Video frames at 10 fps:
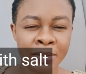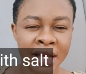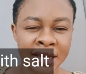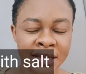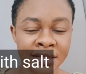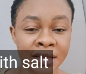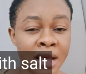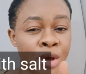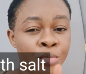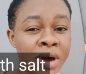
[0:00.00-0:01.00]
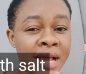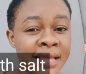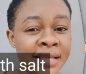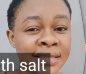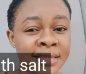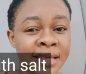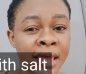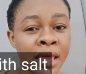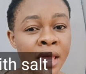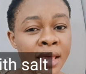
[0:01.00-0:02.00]
about this, but I didn't
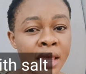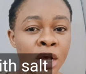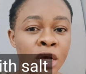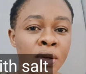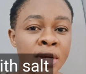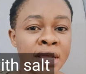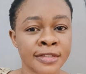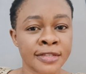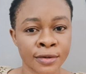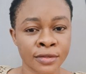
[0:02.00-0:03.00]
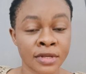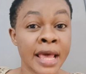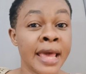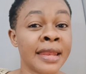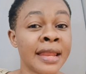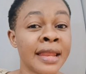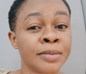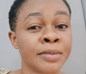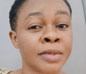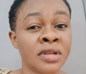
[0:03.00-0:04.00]
say including salt. And that
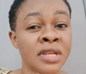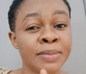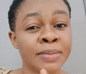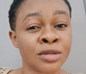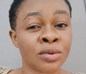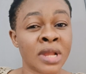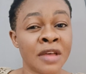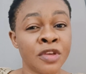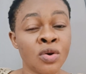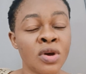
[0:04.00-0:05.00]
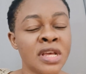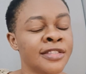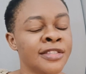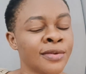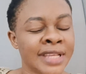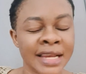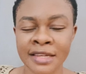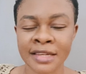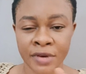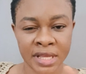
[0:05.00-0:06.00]
is because this particular video is
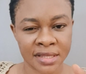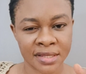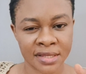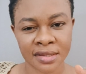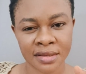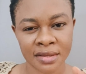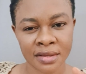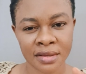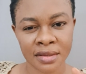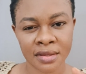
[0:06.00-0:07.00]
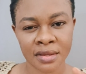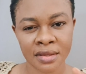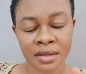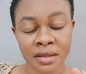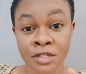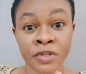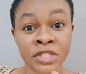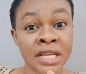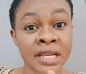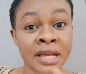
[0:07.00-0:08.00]
totally different. It's
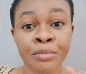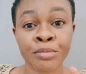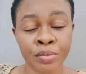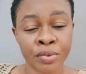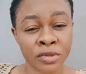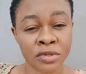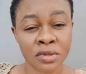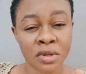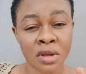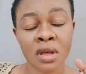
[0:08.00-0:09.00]
for general purpose.